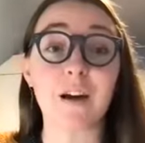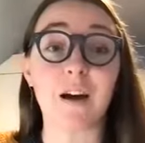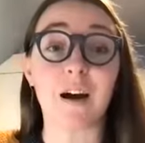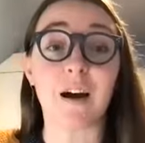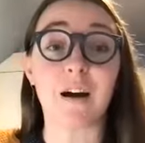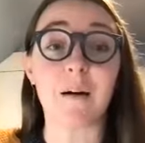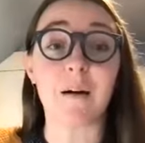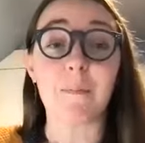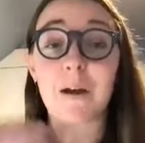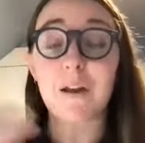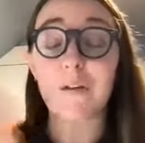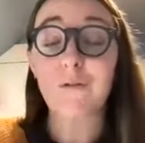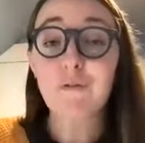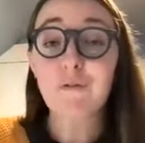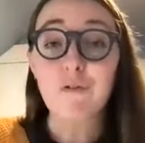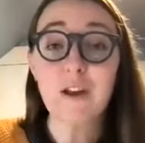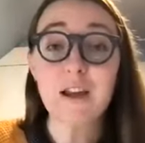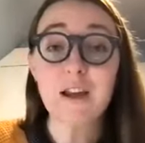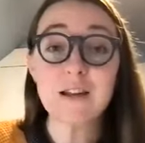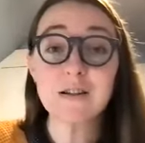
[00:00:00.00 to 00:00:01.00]
uh, my
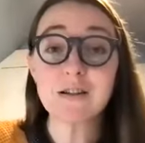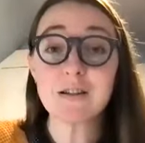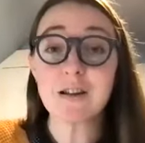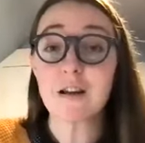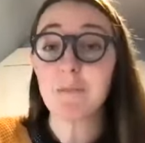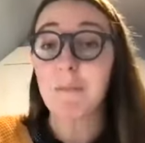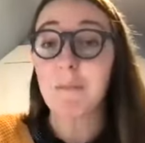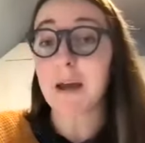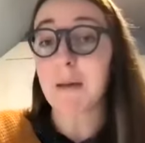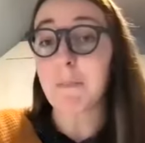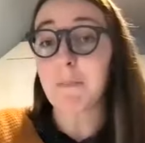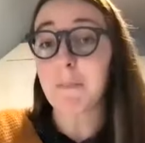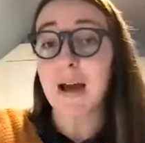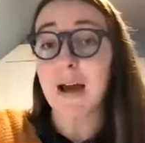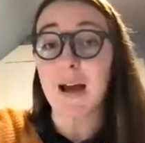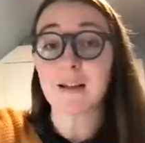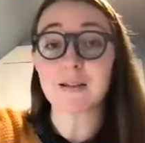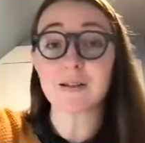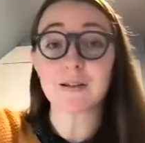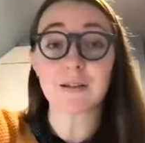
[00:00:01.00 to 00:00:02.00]
friend might
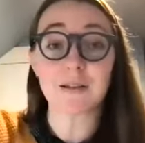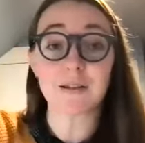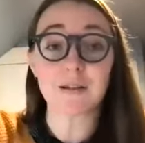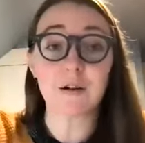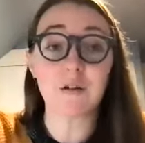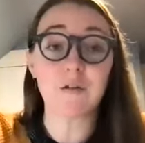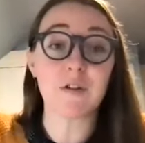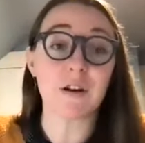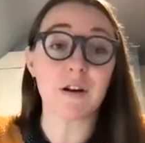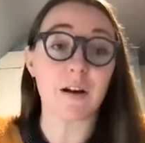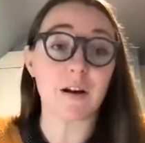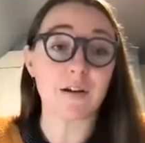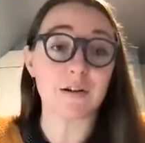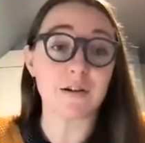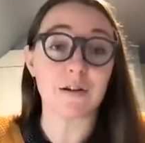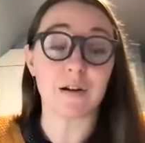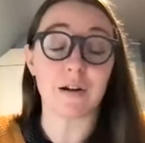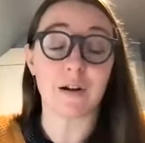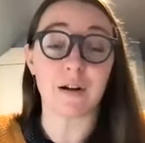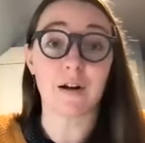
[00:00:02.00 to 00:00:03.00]
pass COVID on
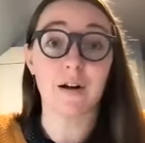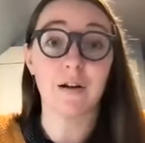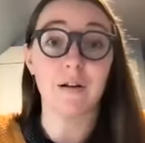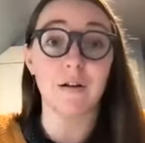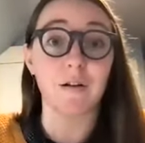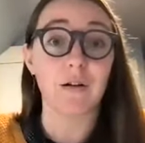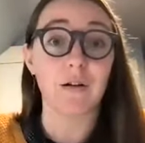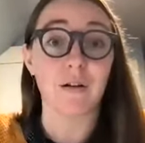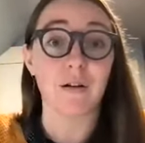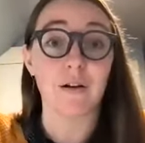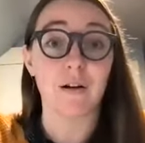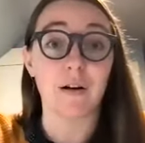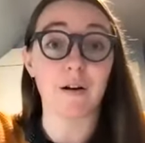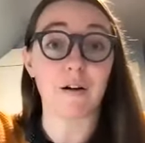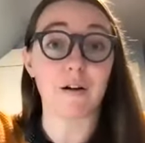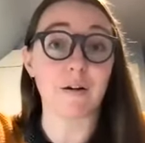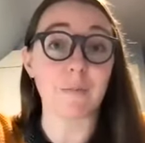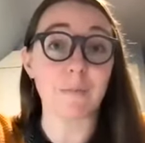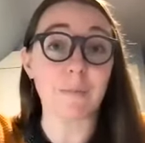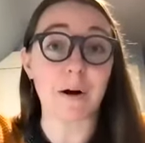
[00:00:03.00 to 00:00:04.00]
to
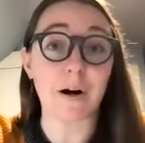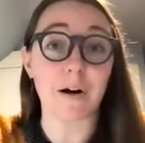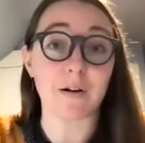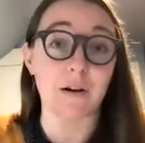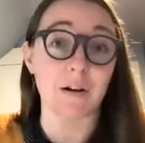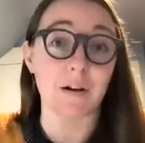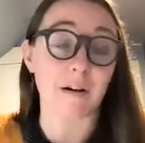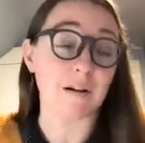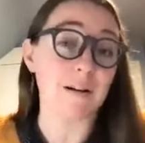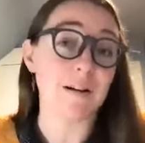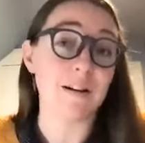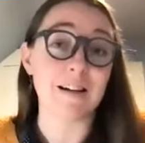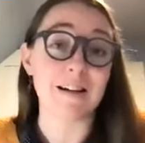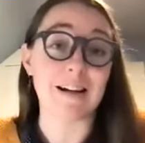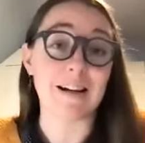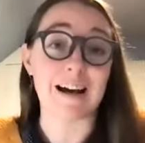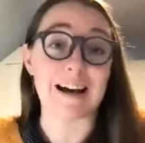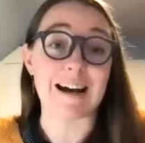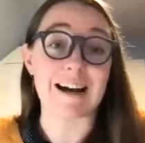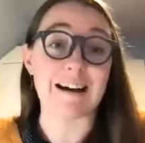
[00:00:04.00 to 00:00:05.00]
her partner.
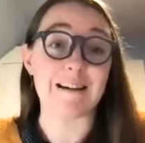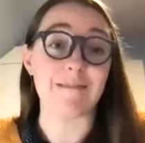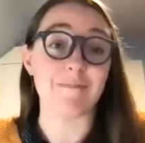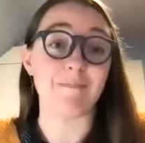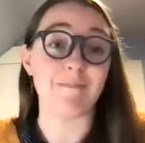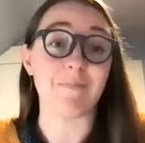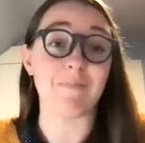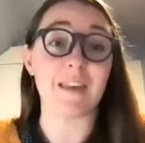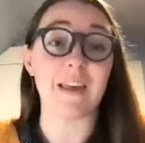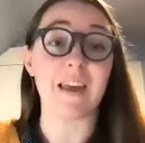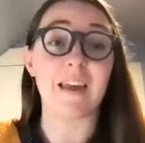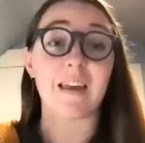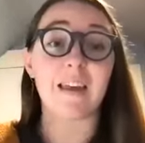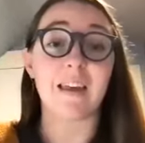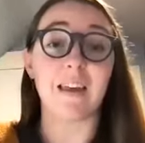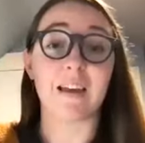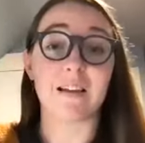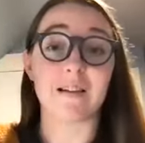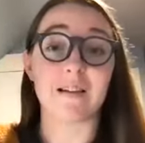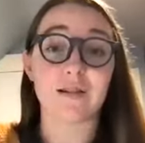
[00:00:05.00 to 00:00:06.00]
Um,
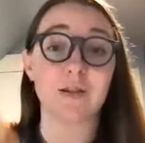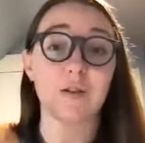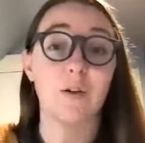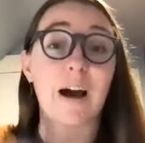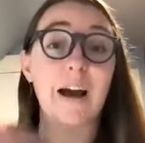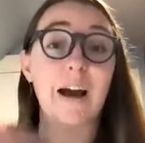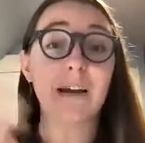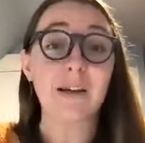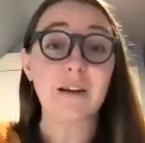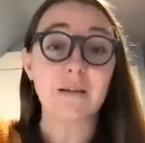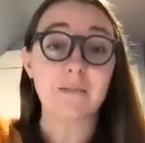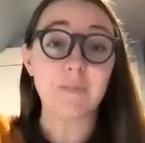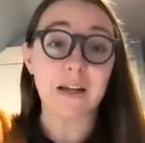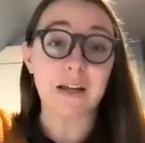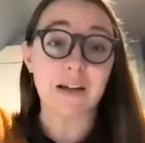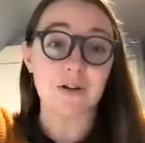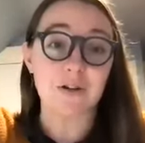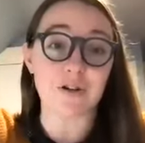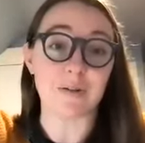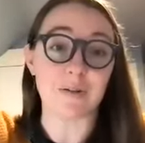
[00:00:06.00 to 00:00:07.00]
and so I could be
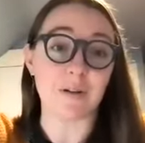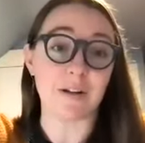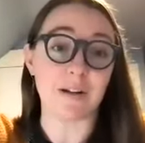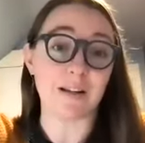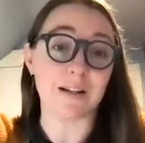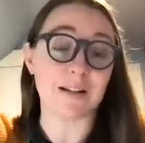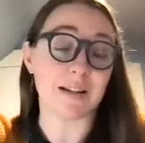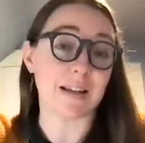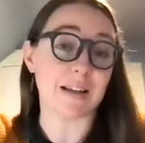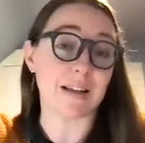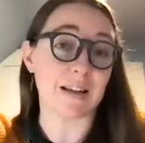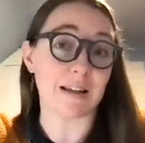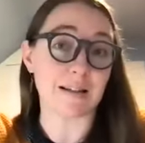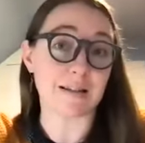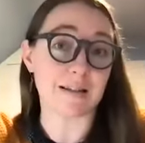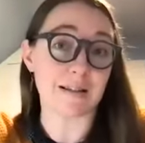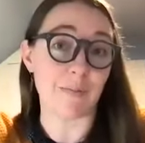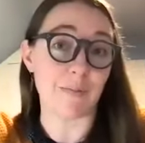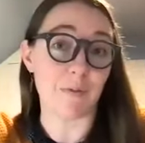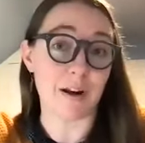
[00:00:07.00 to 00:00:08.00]
contributing to getting
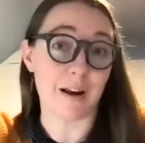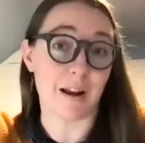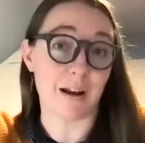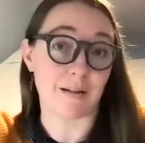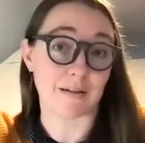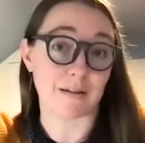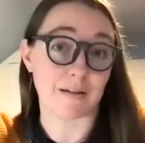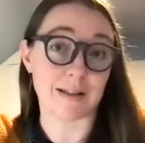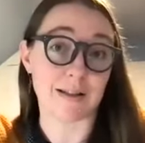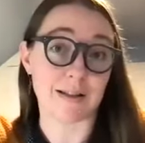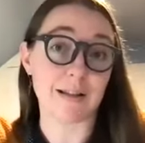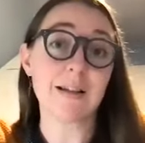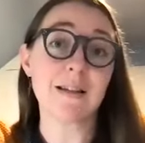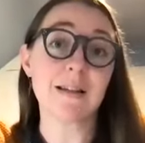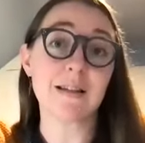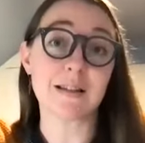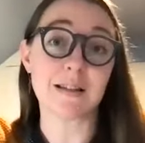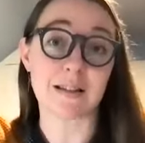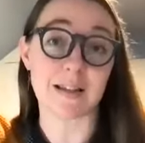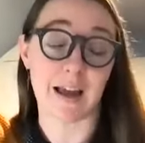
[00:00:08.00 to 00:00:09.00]
someone else
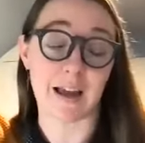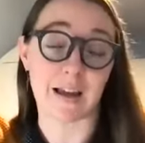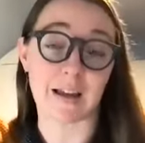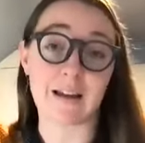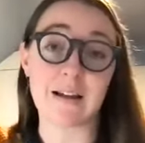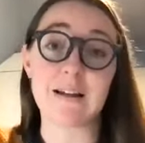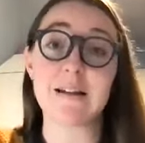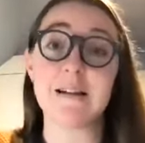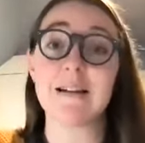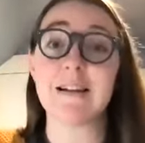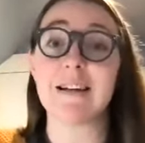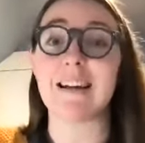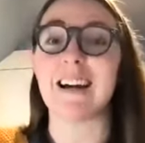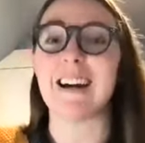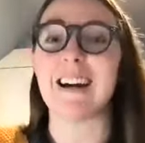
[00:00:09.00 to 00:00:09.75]
sick, um,